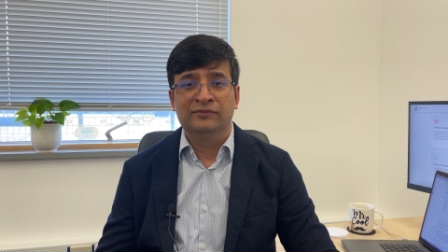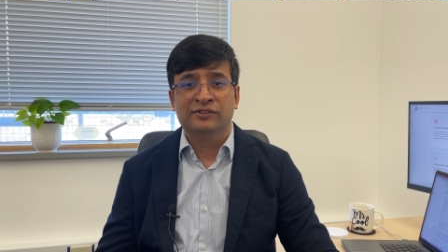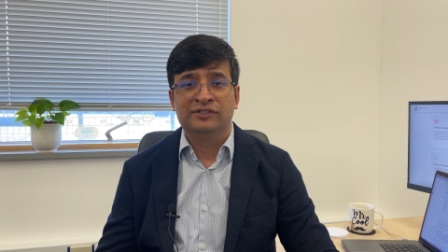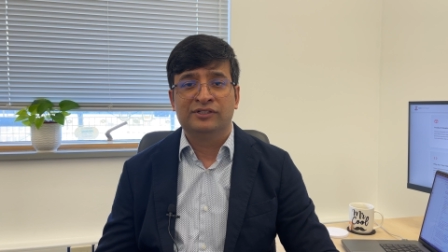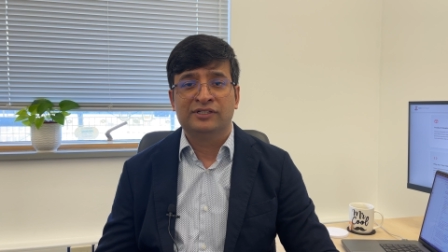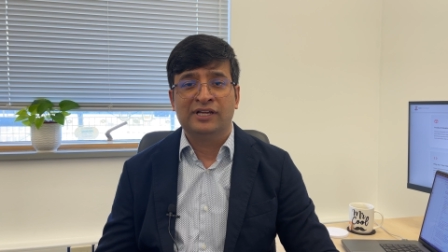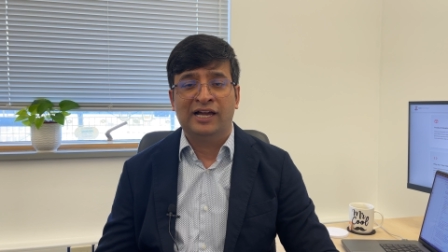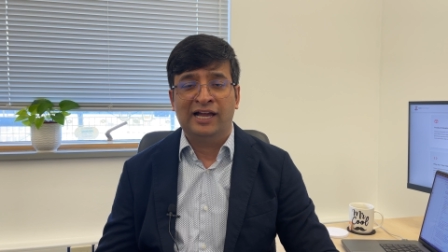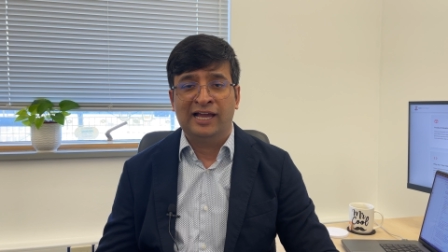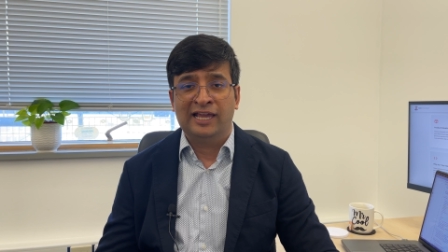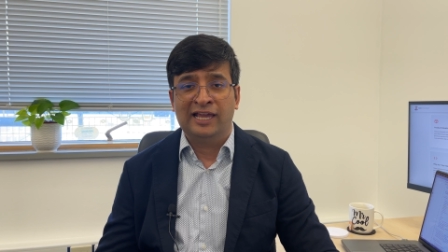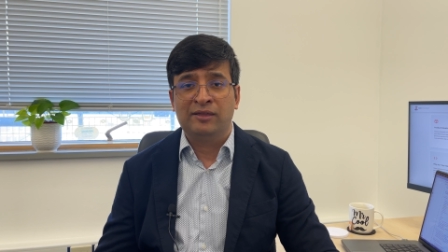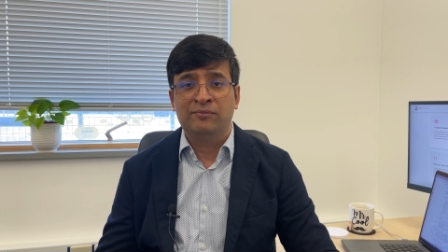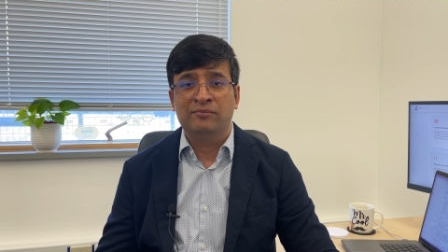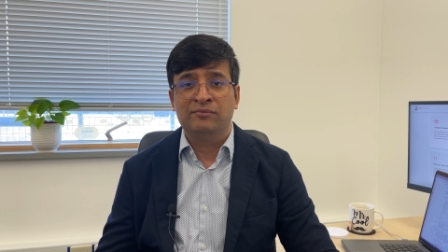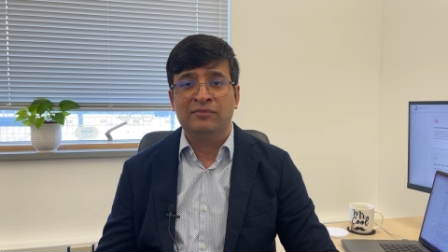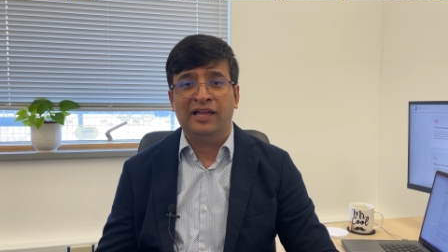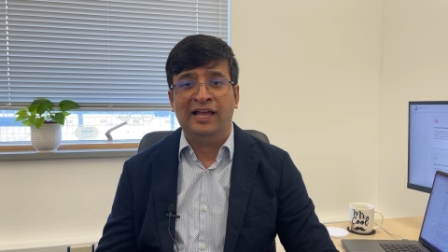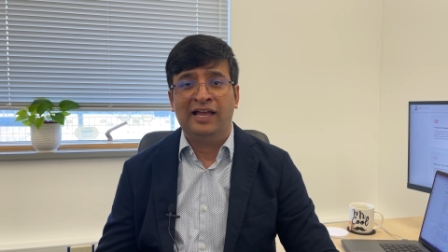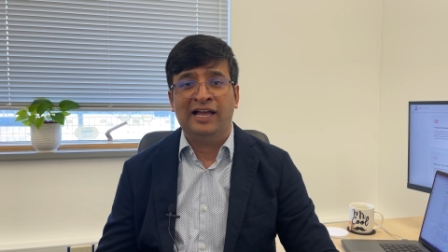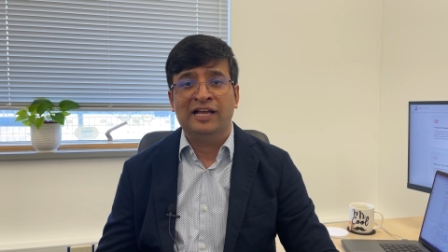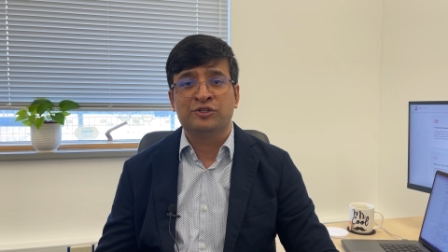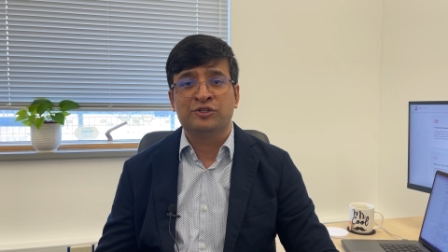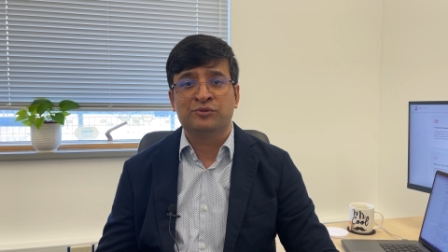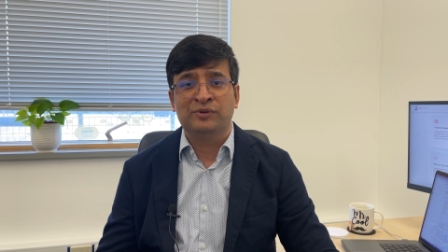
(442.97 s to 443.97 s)
time
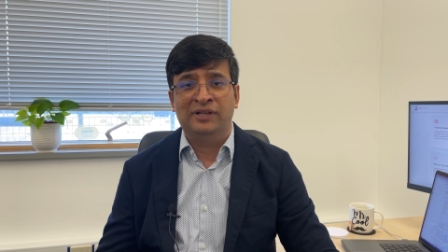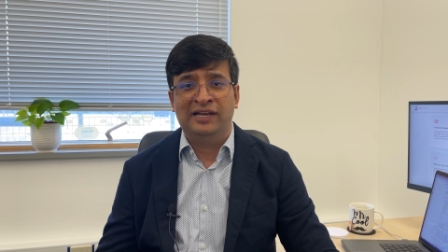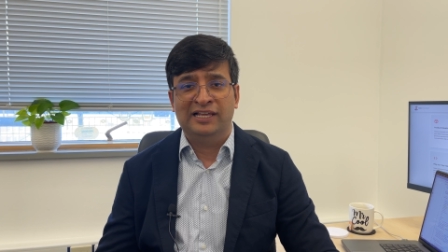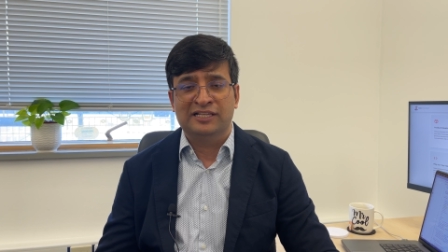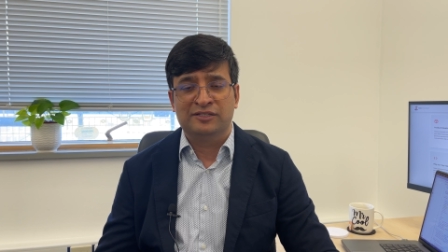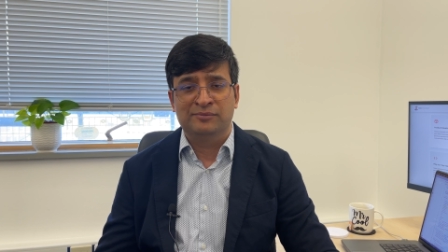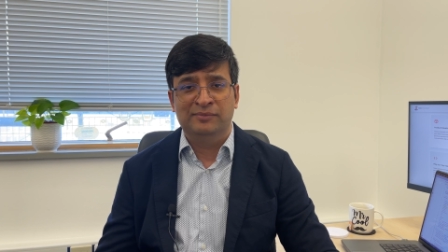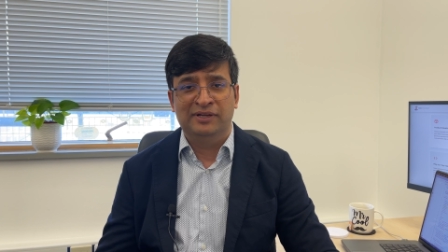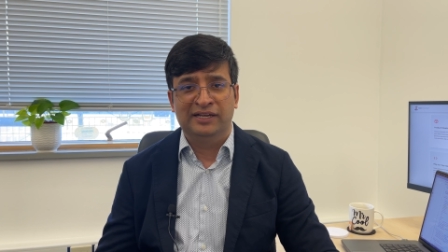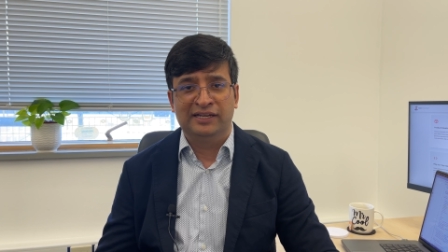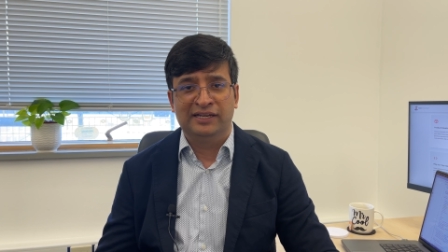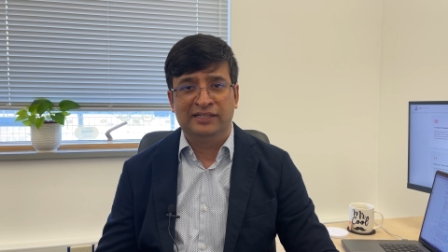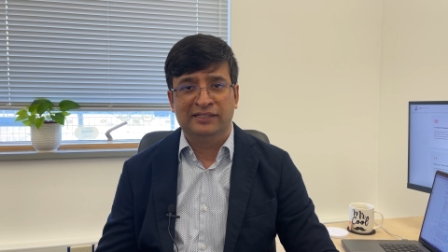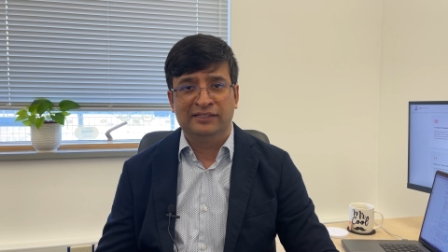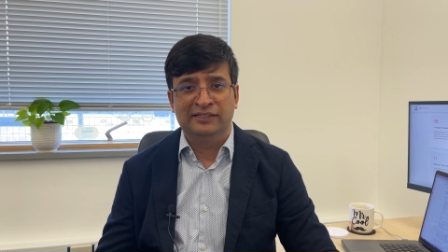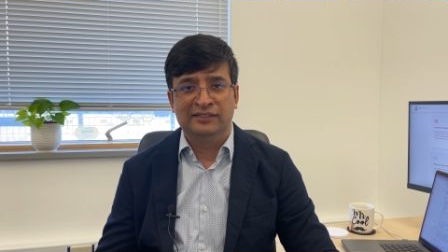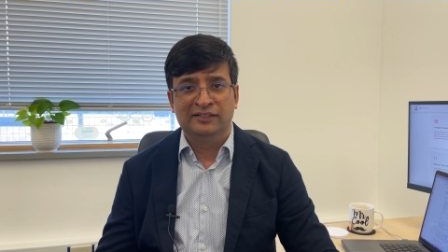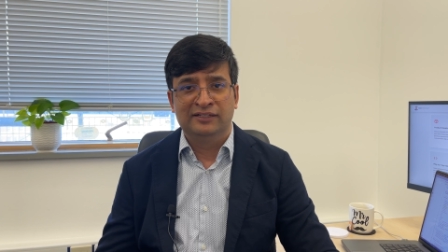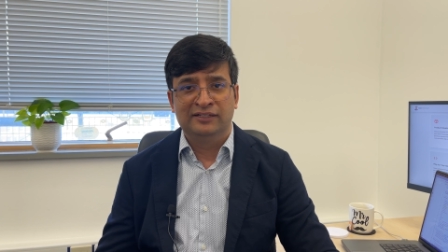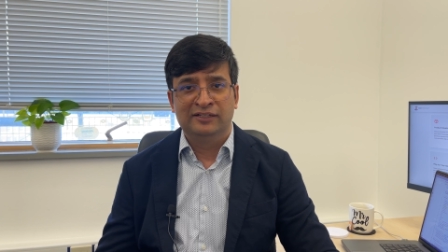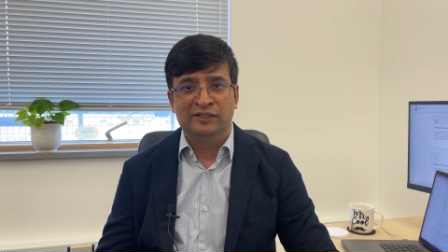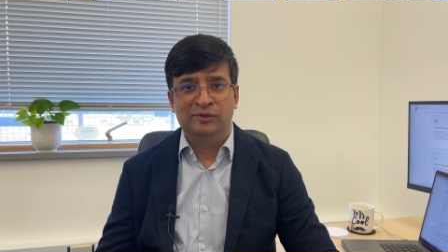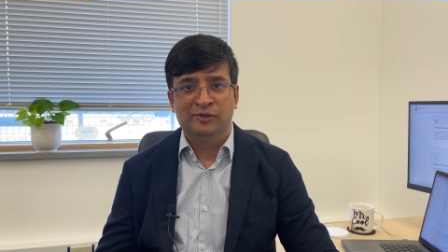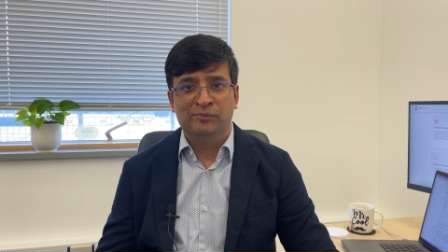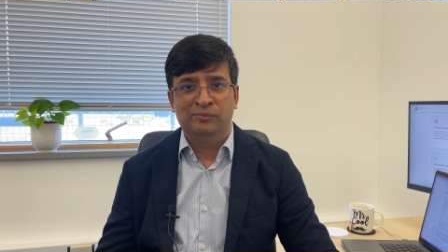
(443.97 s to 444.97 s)
as well as money,
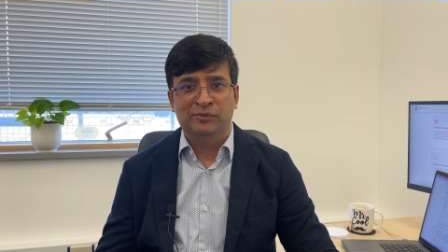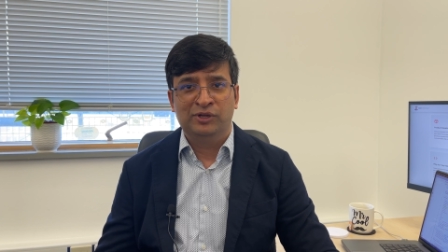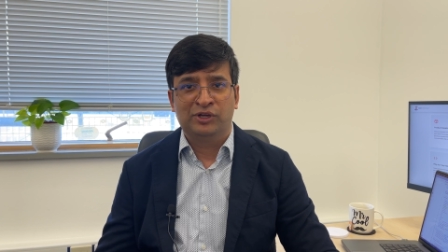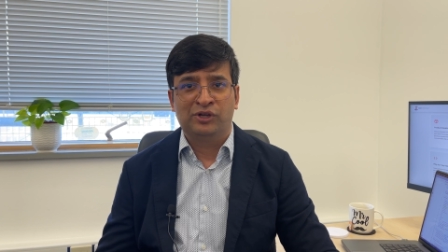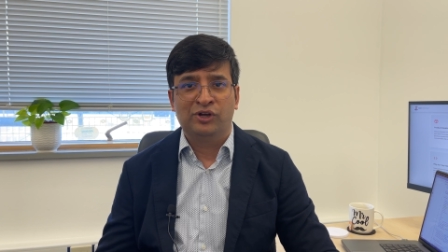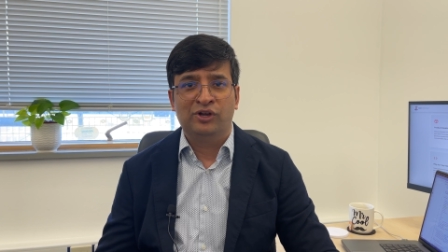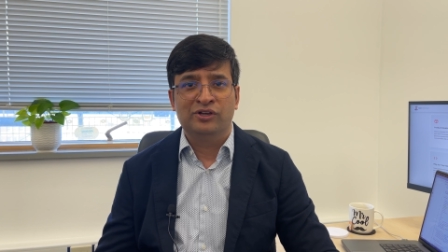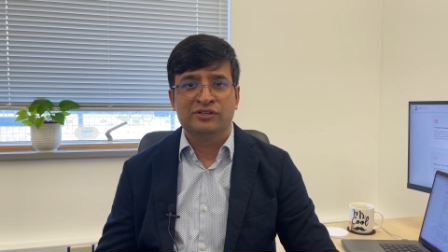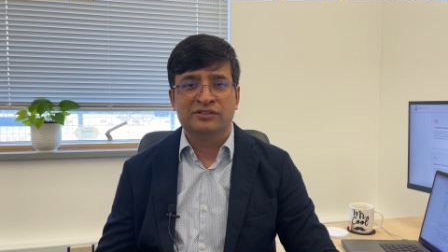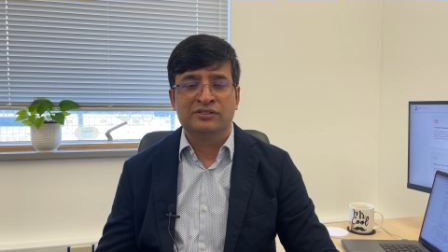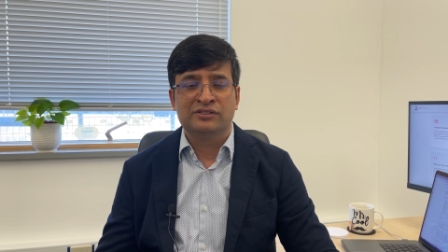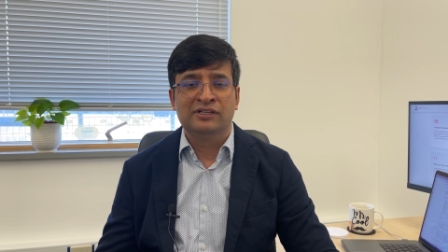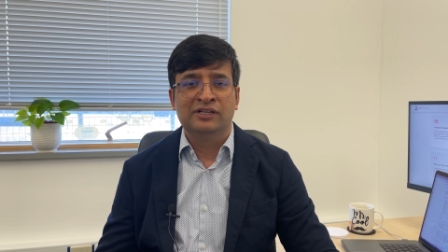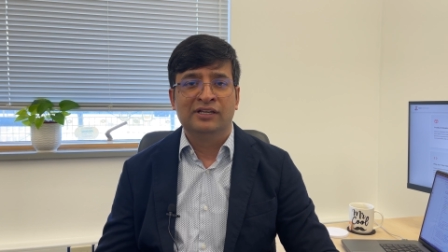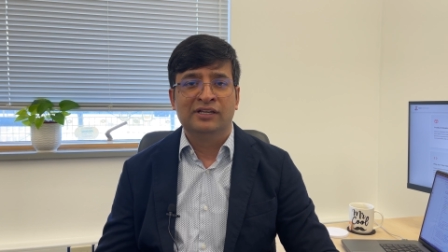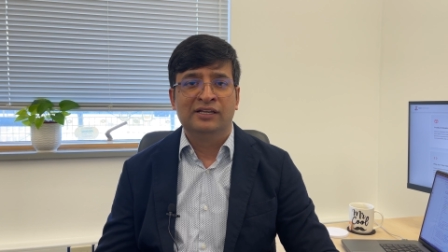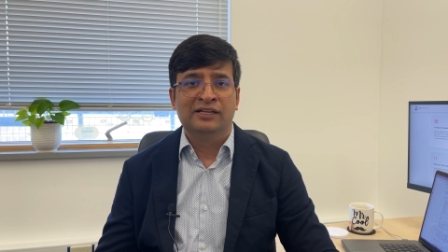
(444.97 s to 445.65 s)
because